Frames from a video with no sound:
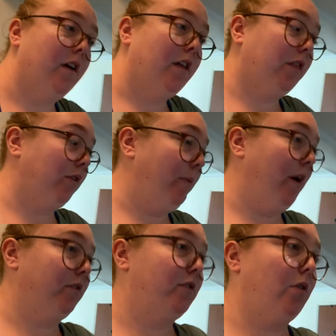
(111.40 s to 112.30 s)
three
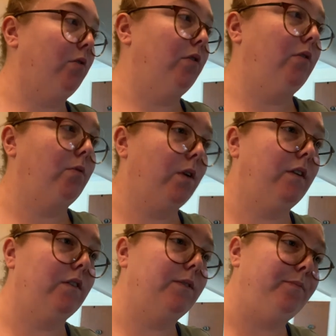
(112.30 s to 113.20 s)
pounds total or
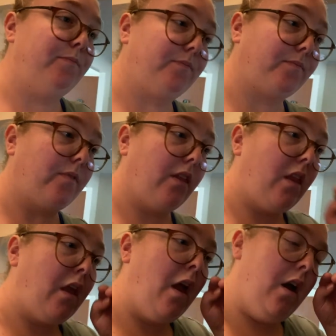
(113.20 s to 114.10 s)
whatever
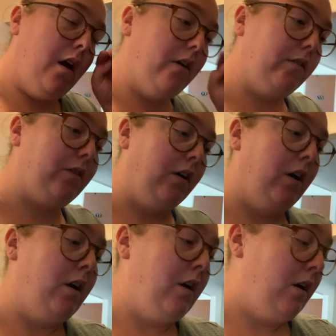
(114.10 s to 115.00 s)
of
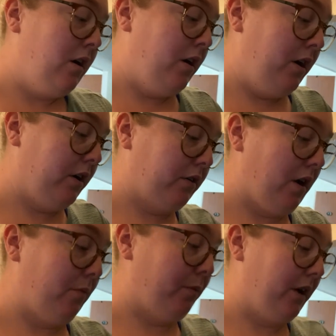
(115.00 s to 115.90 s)

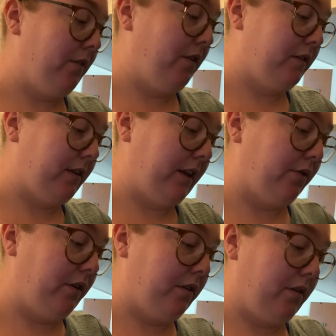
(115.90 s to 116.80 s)
ground beef. It's like three,
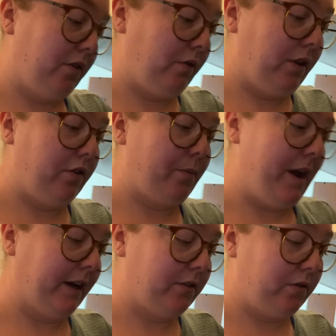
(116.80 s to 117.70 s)
three of those
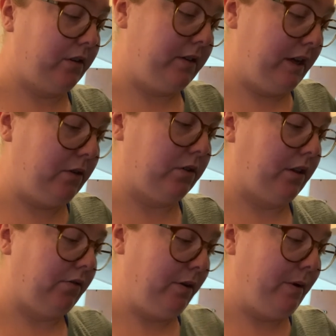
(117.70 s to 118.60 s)
packets, so it's equal to
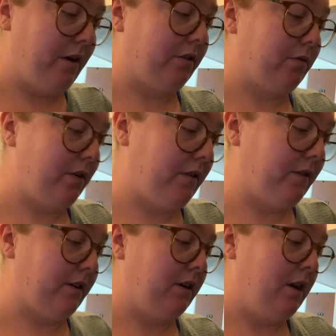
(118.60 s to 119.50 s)
three pounds or
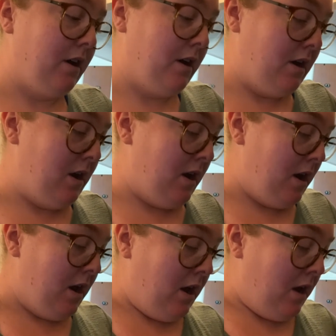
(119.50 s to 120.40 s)
whatever.
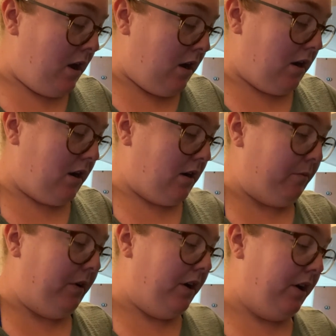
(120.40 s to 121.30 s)

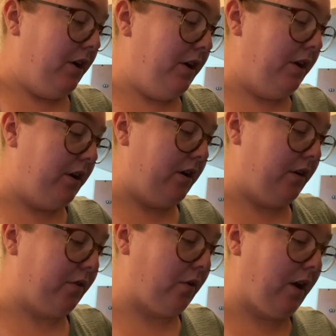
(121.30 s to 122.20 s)
Um,
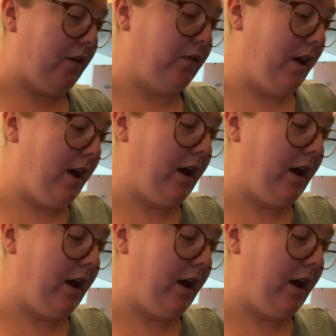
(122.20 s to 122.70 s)
so I have that.